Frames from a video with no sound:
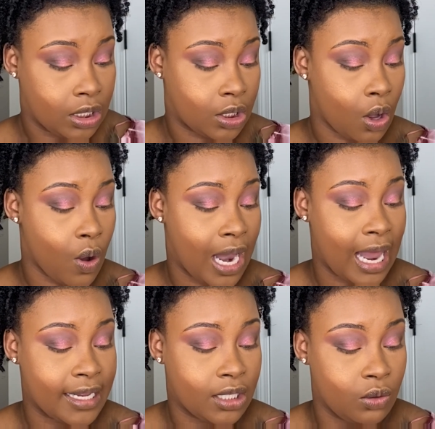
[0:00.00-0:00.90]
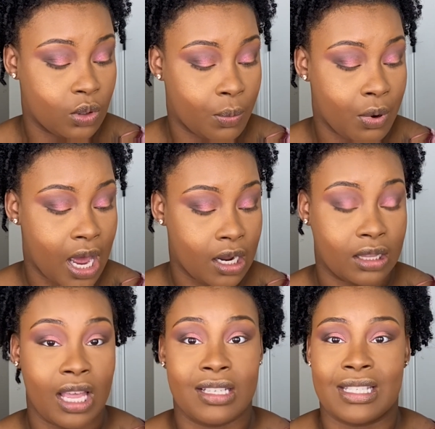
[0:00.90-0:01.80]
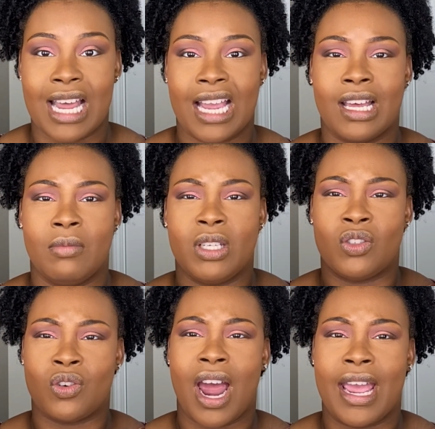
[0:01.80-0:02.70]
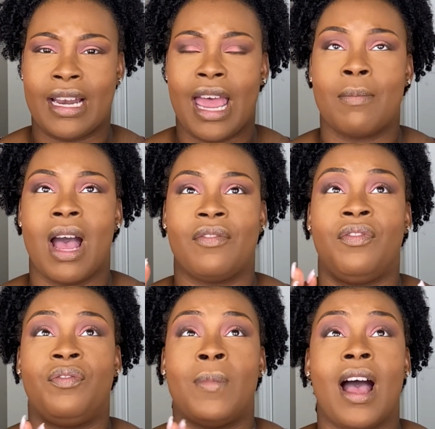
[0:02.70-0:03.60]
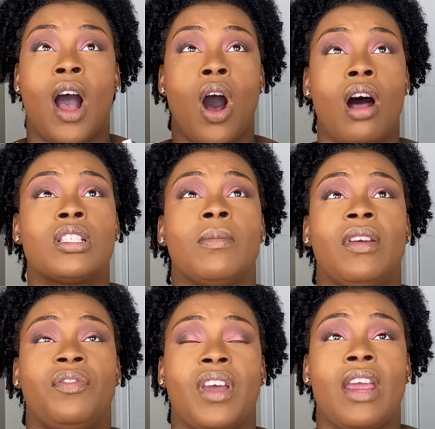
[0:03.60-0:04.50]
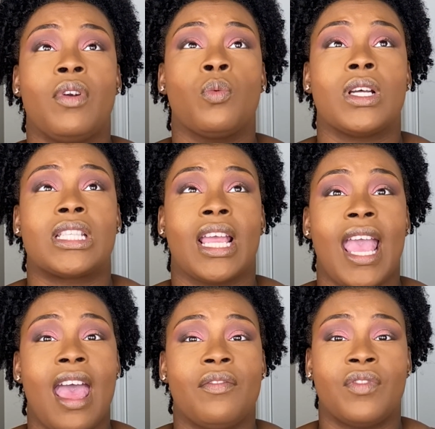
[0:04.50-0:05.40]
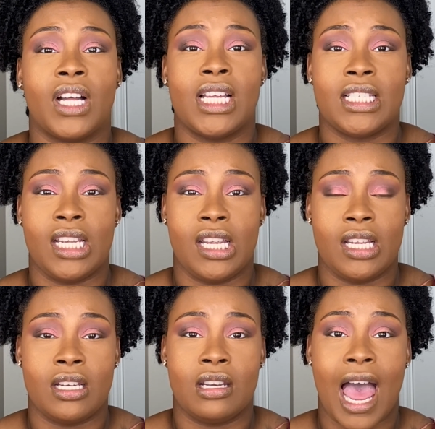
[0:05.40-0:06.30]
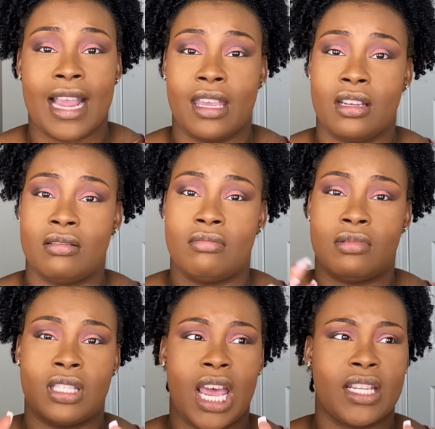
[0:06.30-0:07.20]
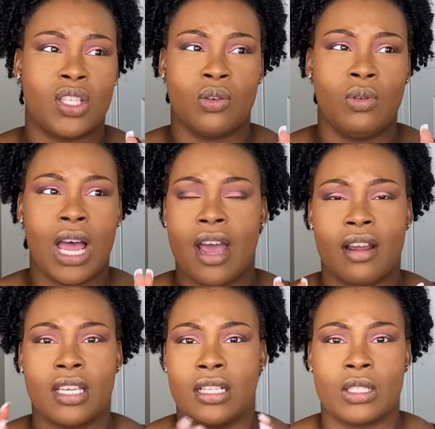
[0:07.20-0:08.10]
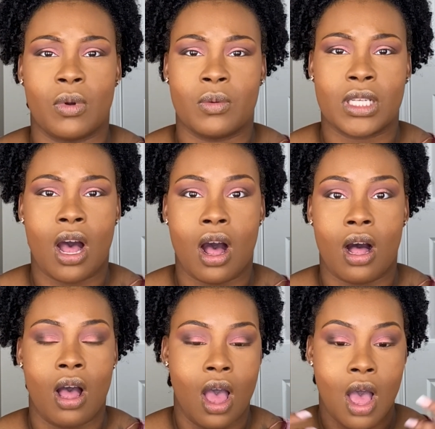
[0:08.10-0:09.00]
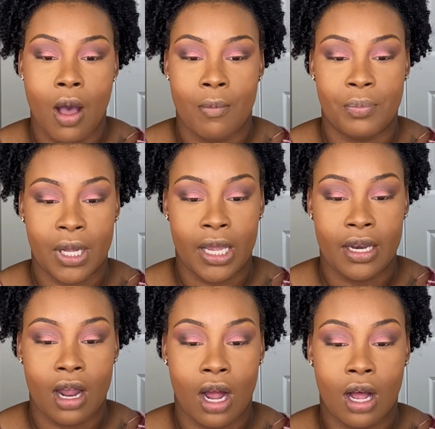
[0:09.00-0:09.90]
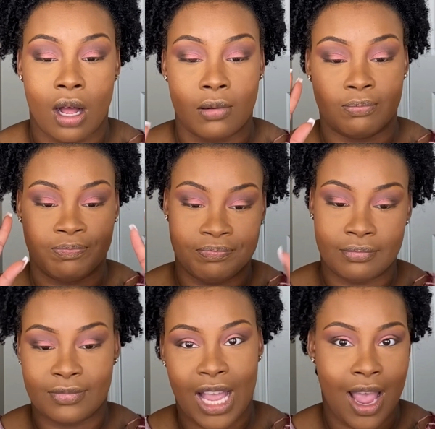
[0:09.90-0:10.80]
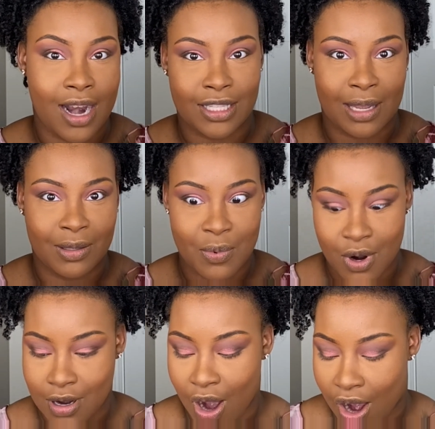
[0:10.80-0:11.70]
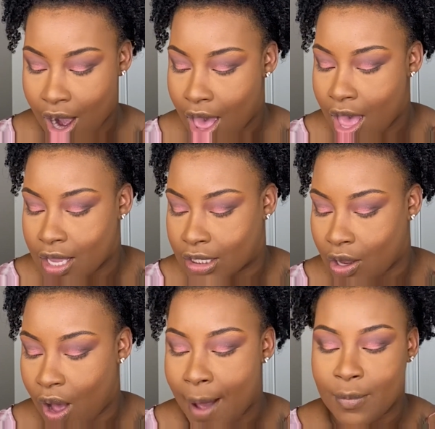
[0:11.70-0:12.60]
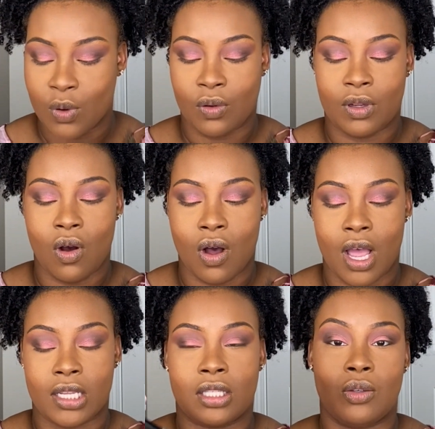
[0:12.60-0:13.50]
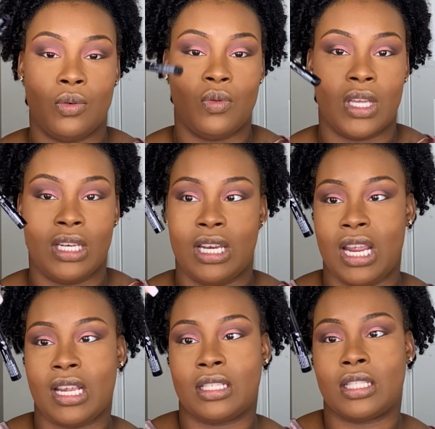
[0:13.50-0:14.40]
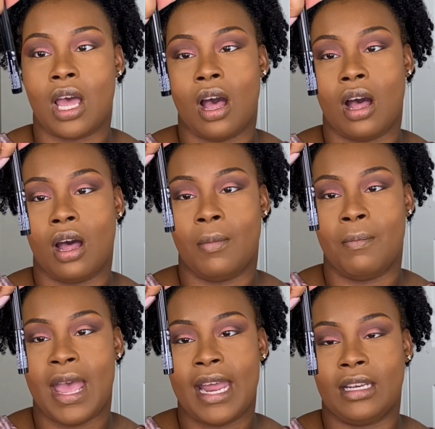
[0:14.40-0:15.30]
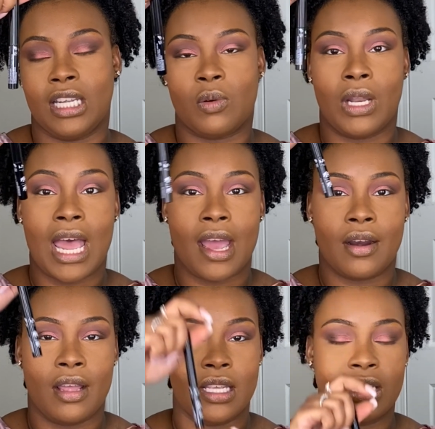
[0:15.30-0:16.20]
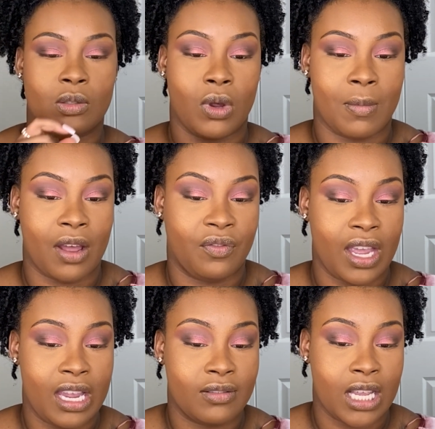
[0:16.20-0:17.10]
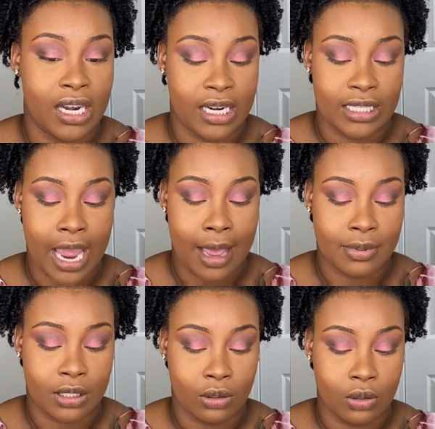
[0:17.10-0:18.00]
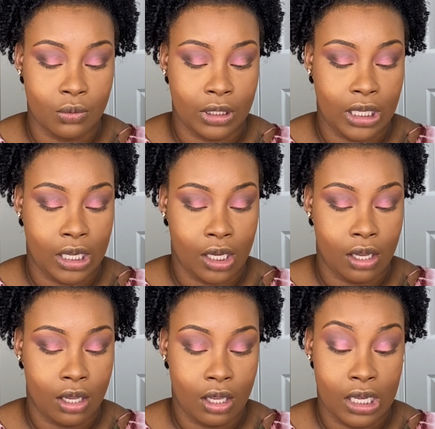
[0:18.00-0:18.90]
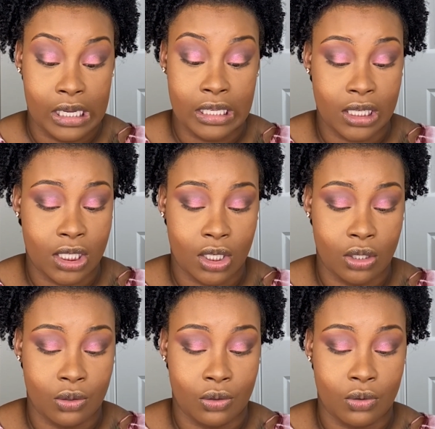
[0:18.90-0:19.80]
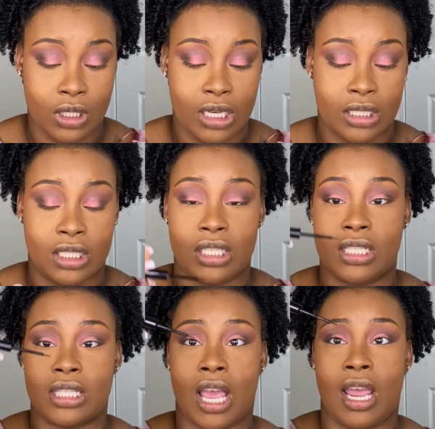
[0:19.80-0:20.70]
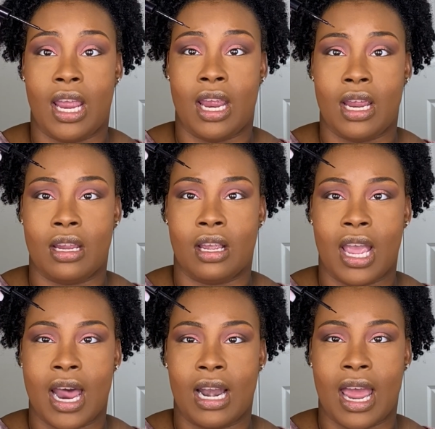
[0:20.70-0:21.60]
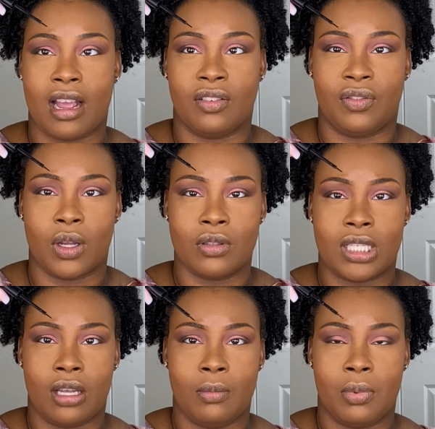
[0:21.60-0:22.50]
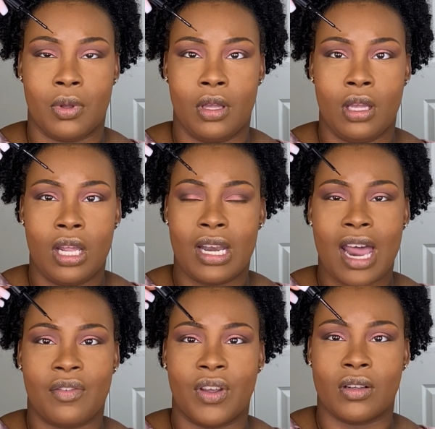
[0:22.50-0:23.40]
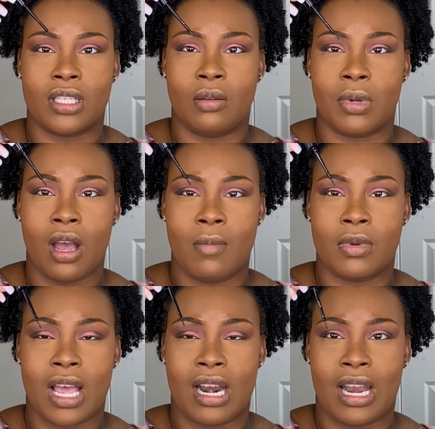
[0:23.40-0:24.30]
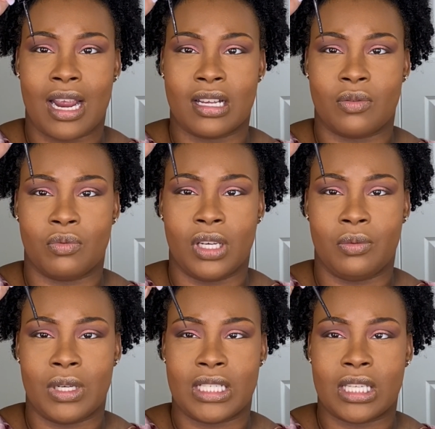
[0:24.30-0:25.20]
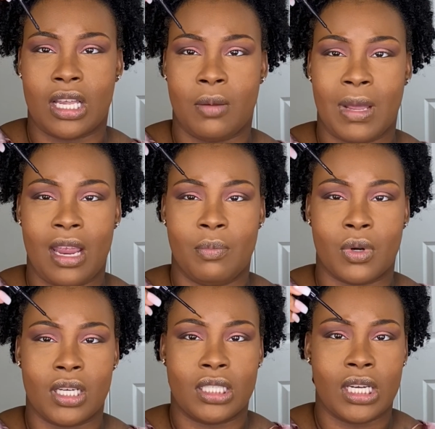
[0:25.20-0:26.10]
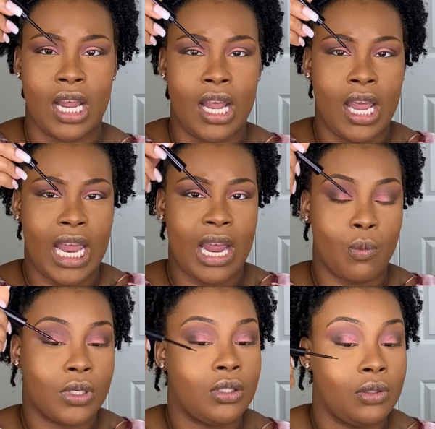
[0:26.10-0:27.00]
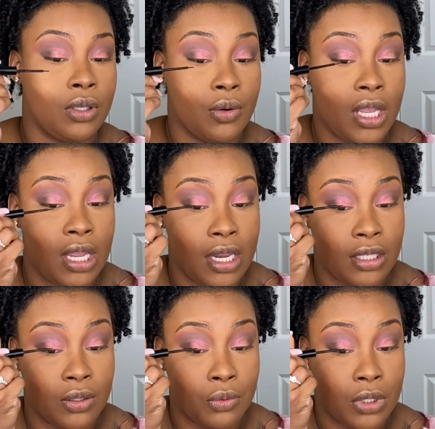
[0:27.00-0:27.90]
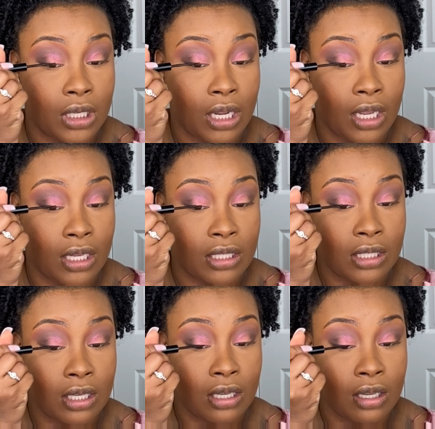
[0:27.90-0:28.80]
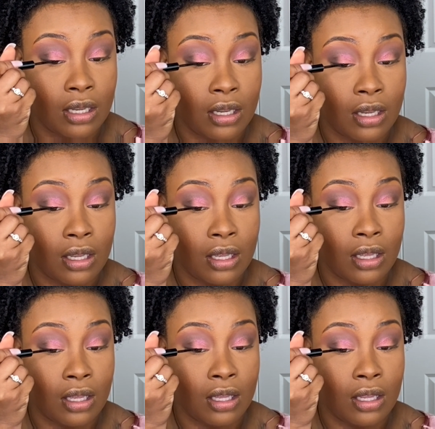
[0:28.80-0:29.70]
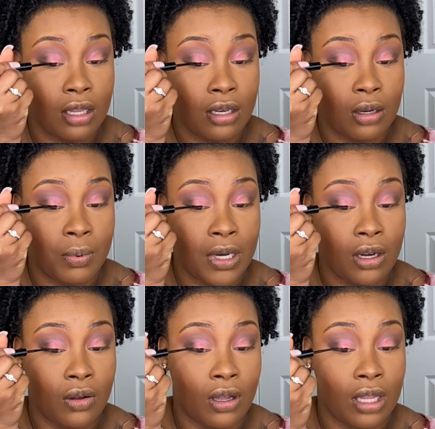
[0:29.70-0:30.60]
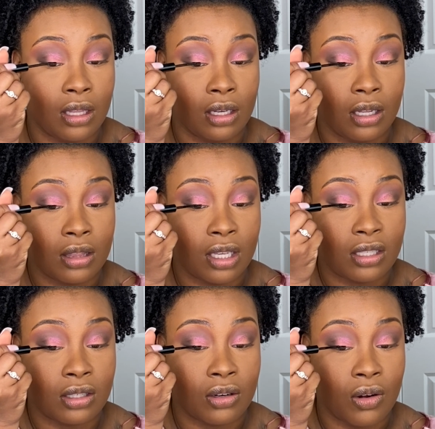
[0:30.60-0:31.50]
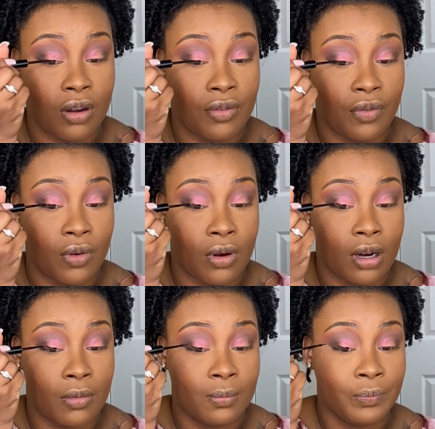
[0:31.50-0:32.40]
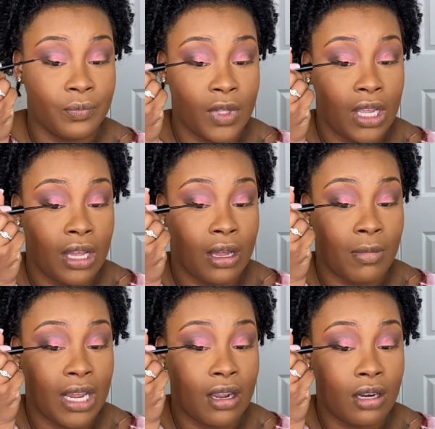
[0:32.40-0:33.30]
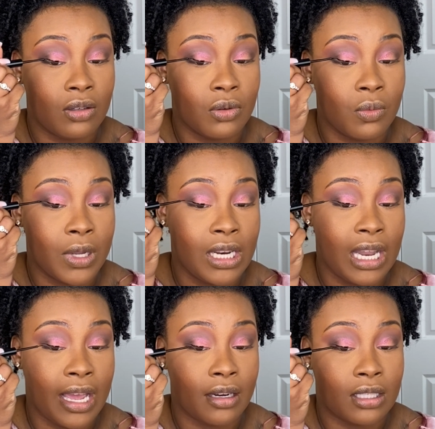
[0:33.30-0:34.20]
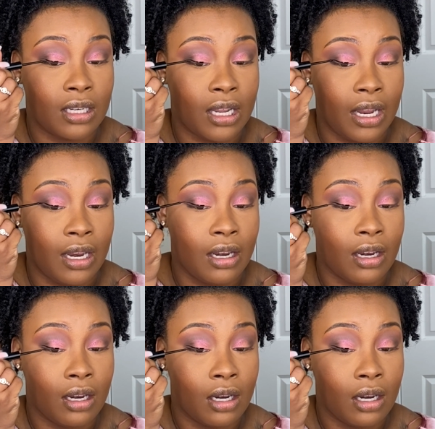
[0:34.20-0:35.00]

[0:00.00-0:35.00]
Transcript: So I like to use a product that is not going to be drying. Like my ultimate favorite was the Kat Von D Lock-It Tattoo Liner. I think that's what it was called. But I kind of stopped supporting her. So I moved on to the NYX Matte Liquid Liner. And this is one of my faves. And it is absolutely easy to use. It's just a kind of like a felt tip. Not a felt tip, but kind of like a really, really skinny paintbrush. And what you do is you just depending on the look that you're going for. I'm not going to do a wing liner today,